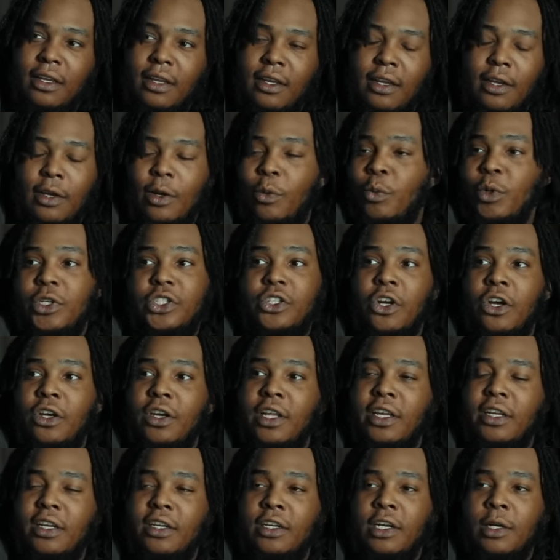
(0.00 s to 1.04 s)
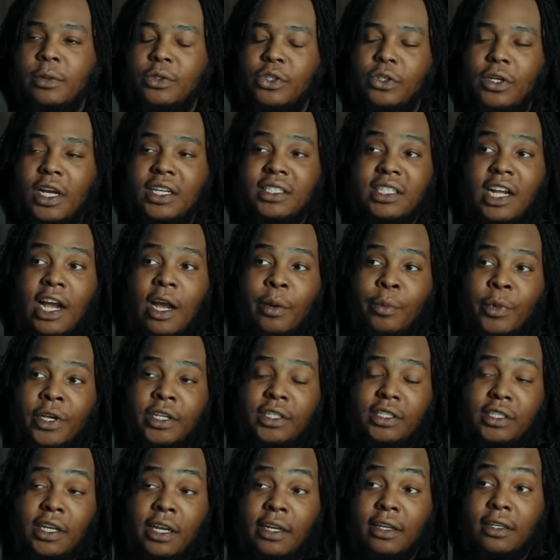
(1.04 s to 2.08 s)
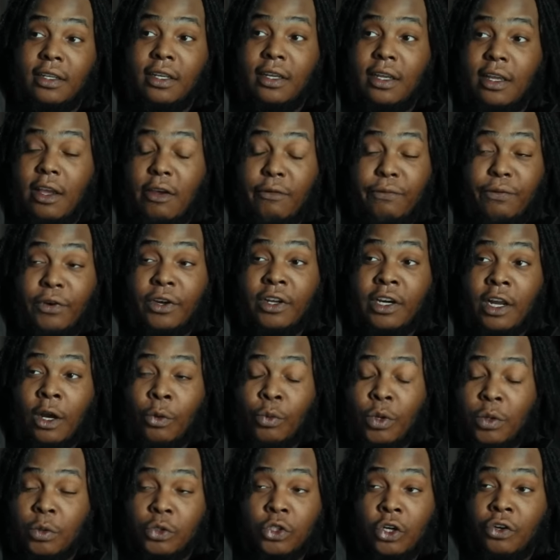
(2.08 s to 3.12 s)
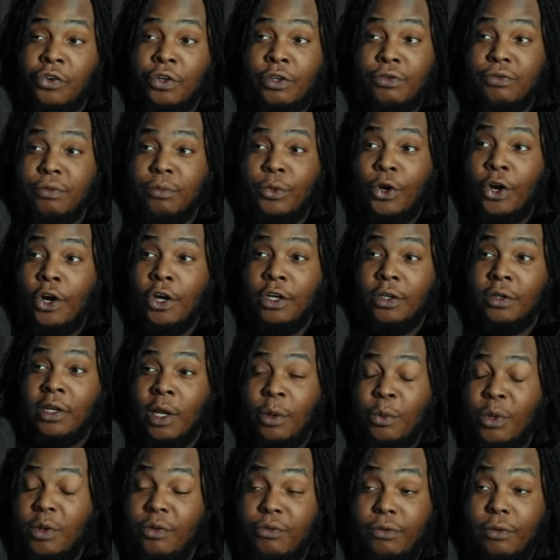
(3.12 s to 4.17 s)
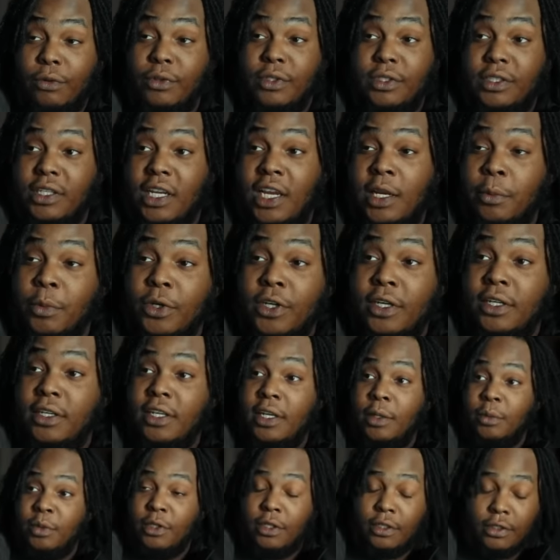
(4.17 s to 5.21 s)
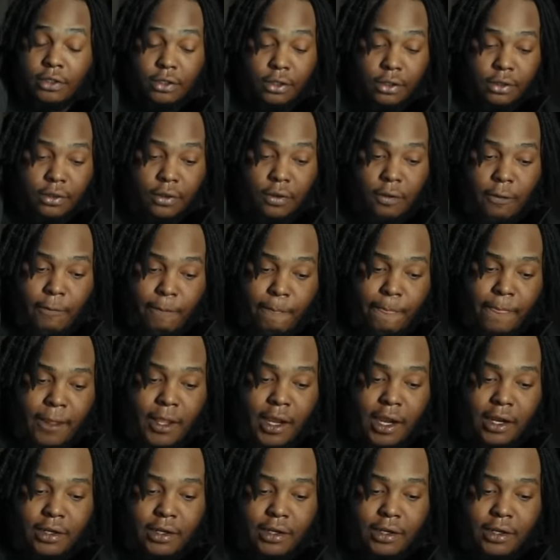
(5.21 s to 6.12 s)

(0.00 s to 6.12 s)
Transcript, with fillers: mm. we start linking up. So that's how I met Sheck and figured out we was already from Harlem, like we from the same hood damn near. So so